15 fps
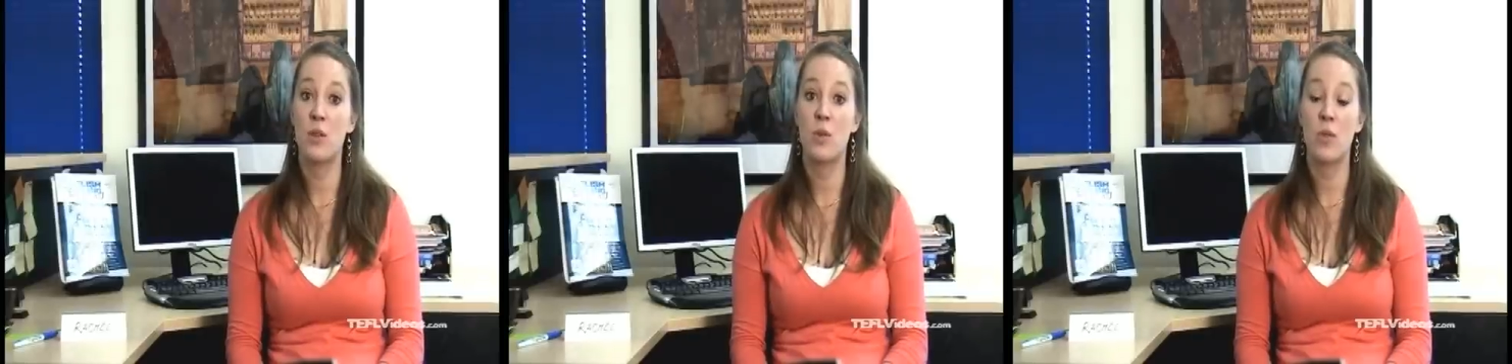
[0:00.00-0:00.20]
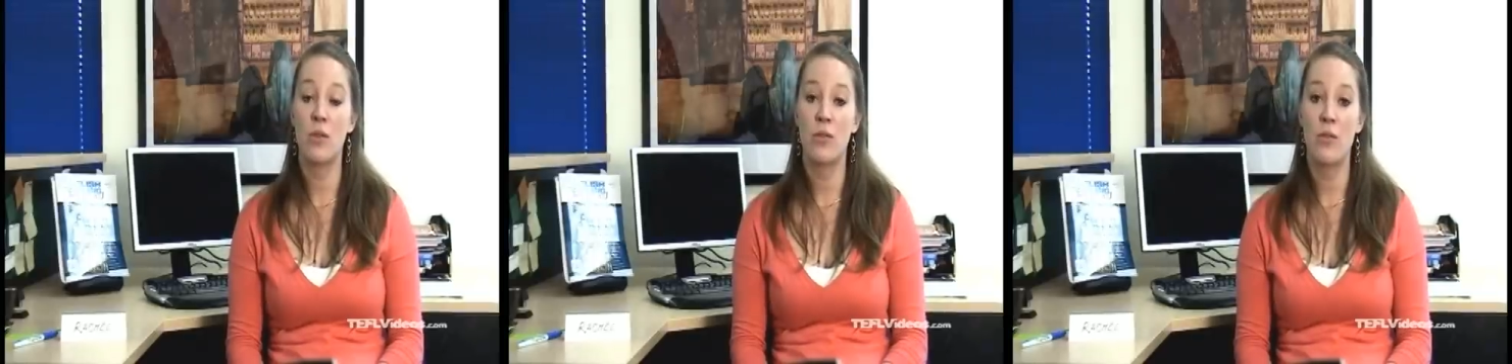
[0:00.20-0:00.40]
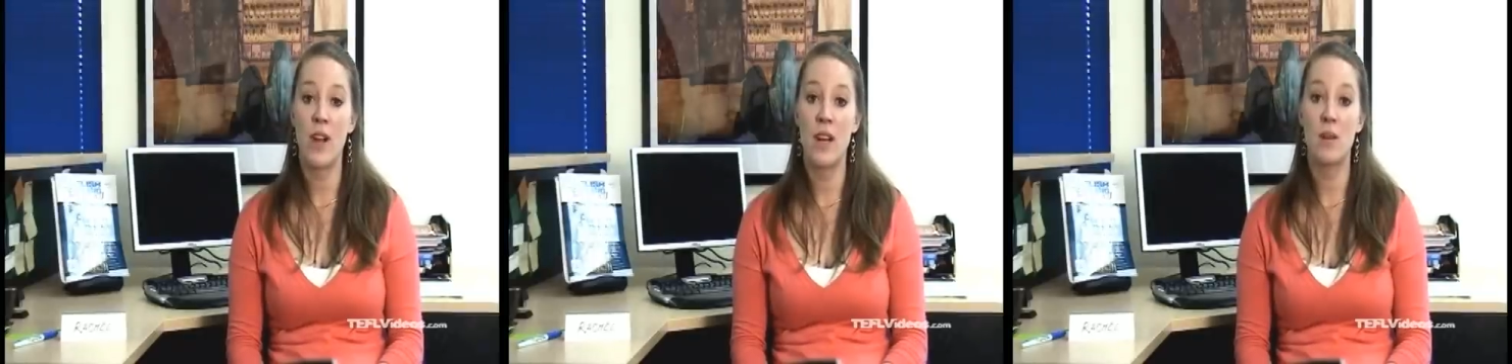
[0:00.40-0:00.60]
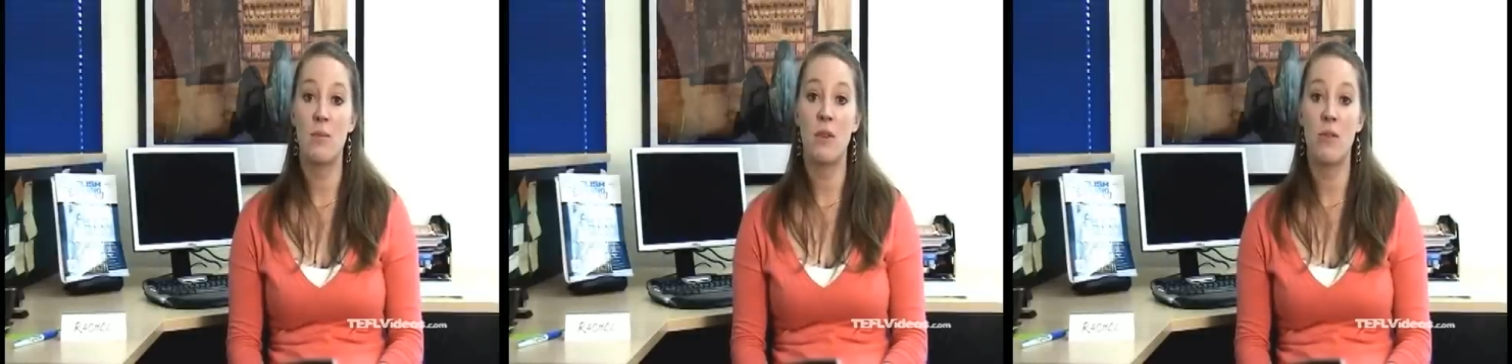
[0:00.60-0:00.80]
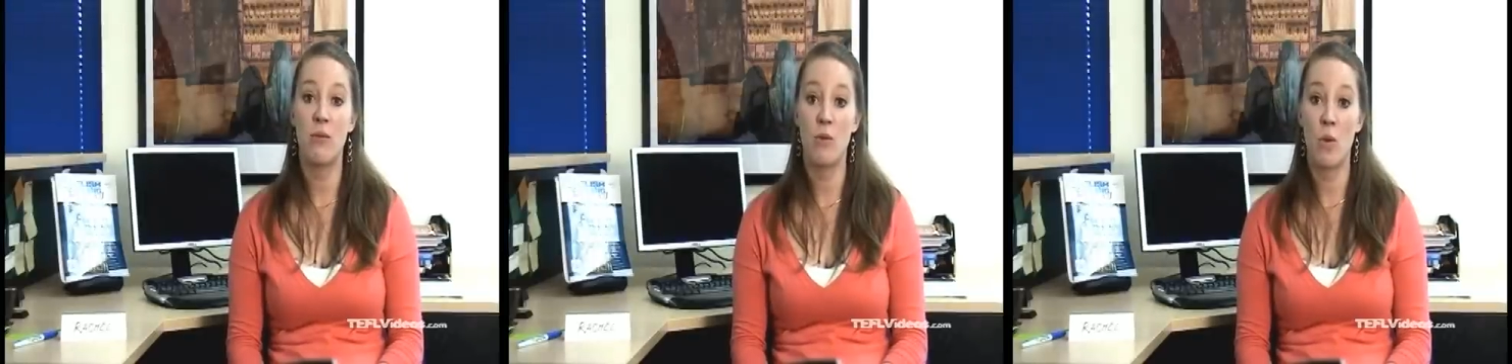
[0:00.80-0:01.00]
to a friend
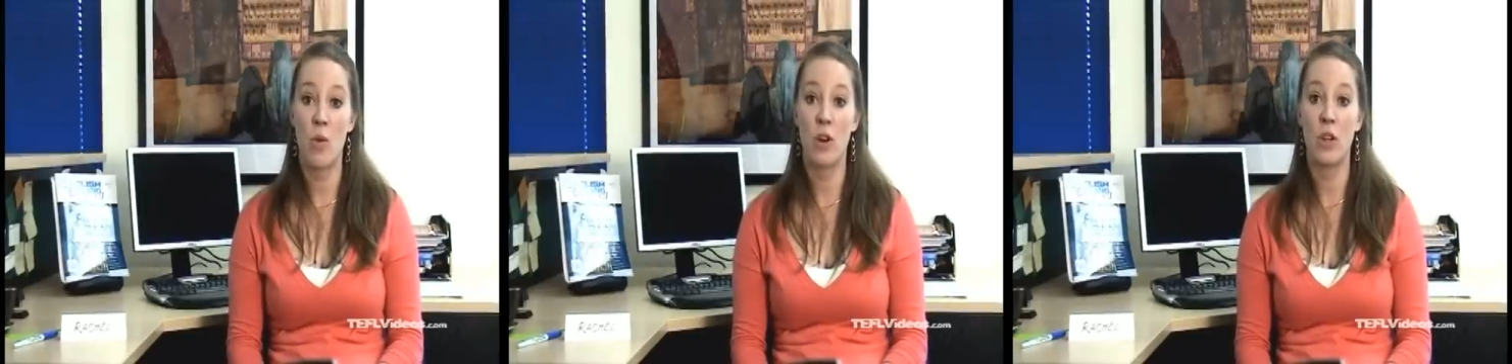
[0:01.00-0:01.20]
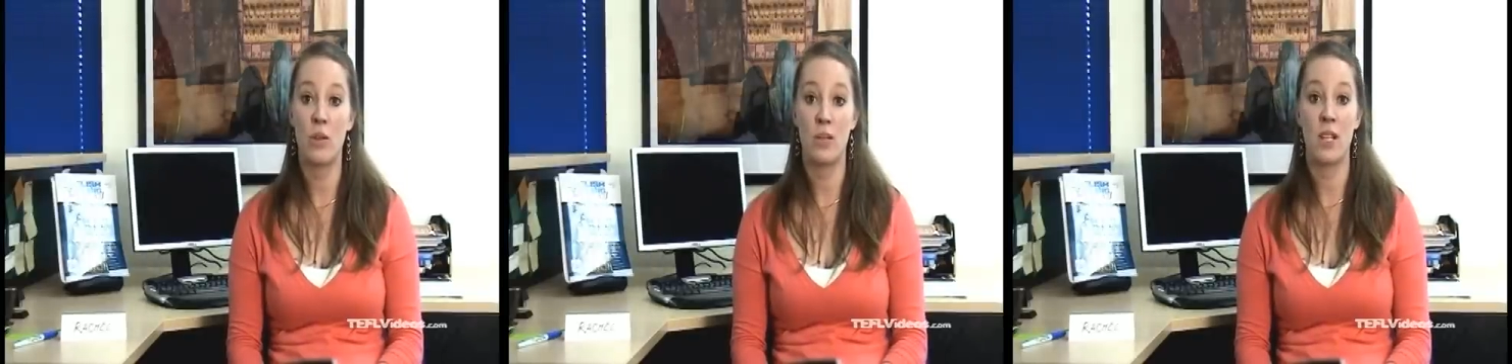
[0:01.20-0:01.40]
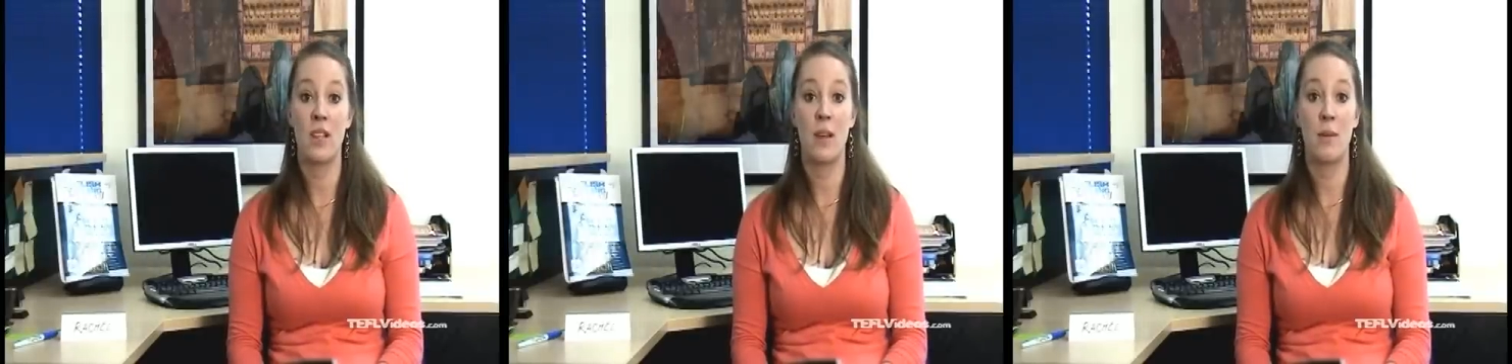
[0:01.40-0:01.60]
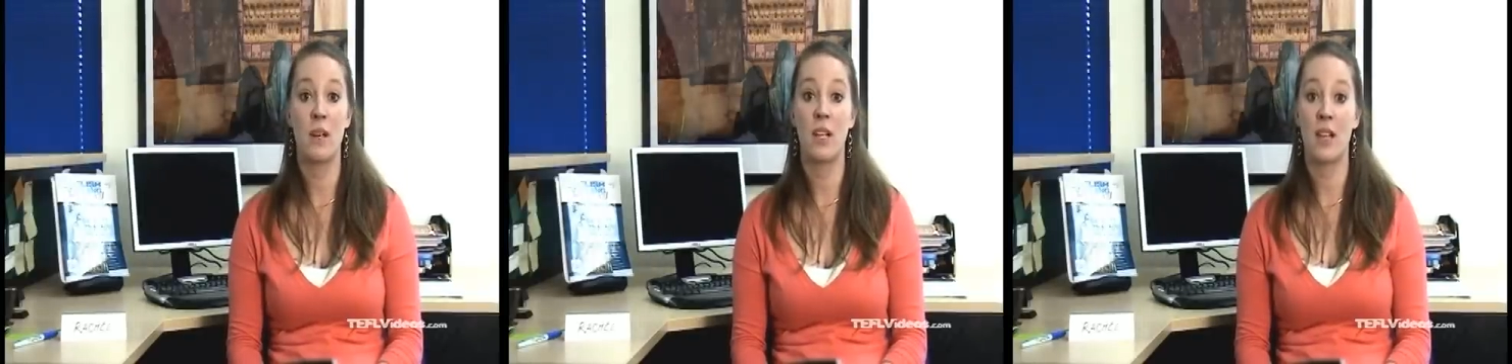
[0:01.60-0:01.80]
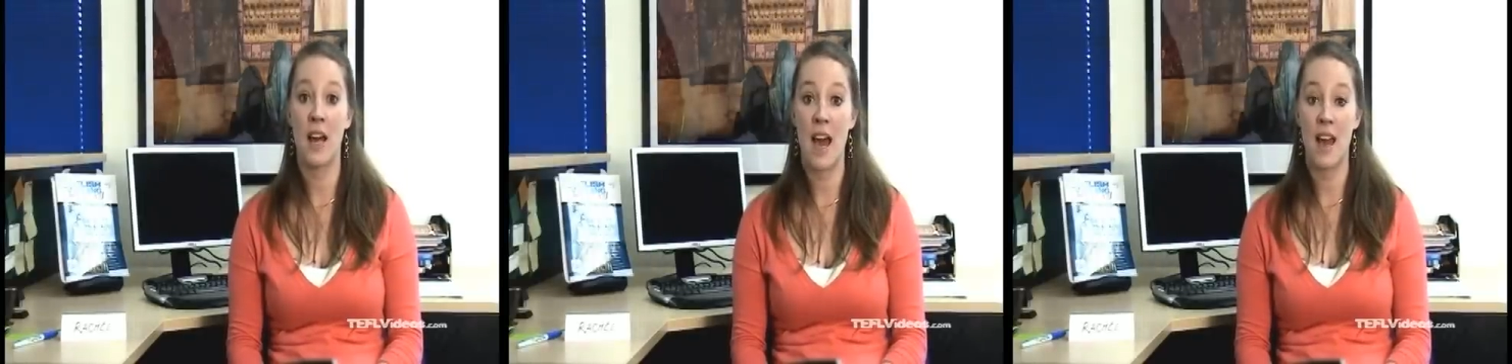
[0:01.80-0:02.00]
before using them
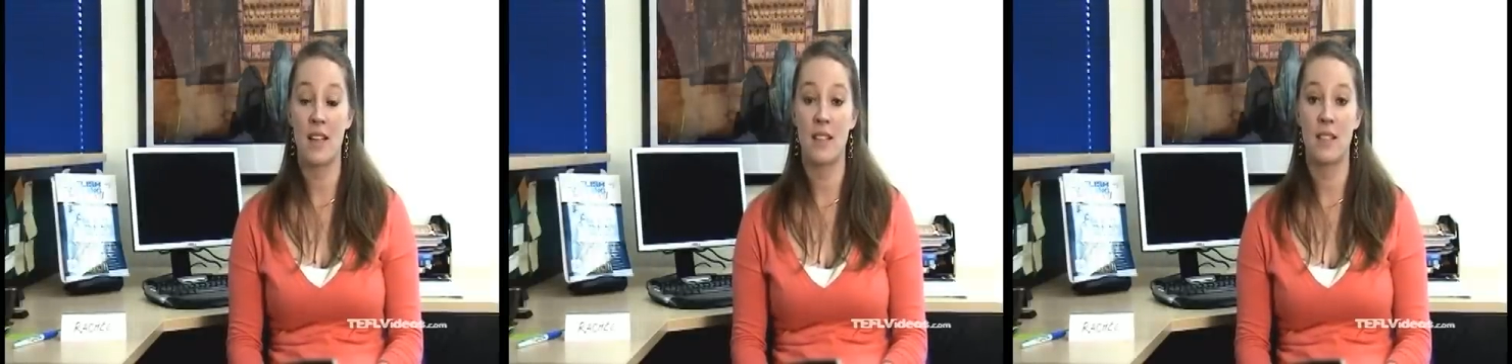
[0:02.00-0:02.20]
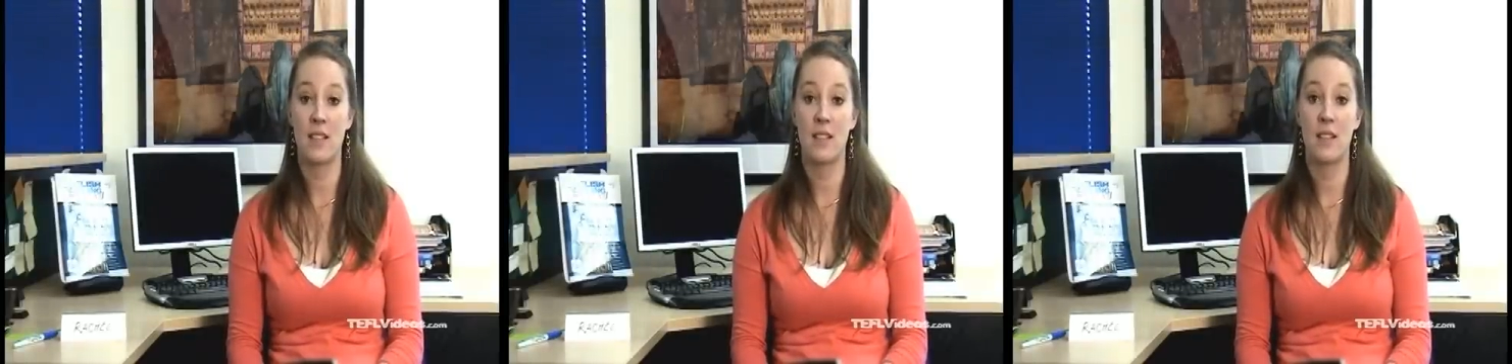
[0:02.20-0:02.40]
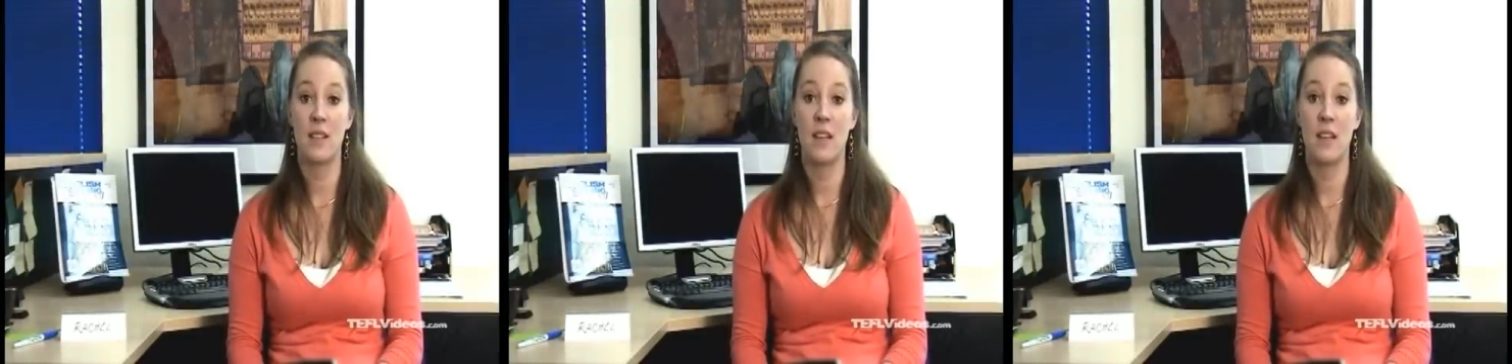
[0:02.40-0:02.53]
in class.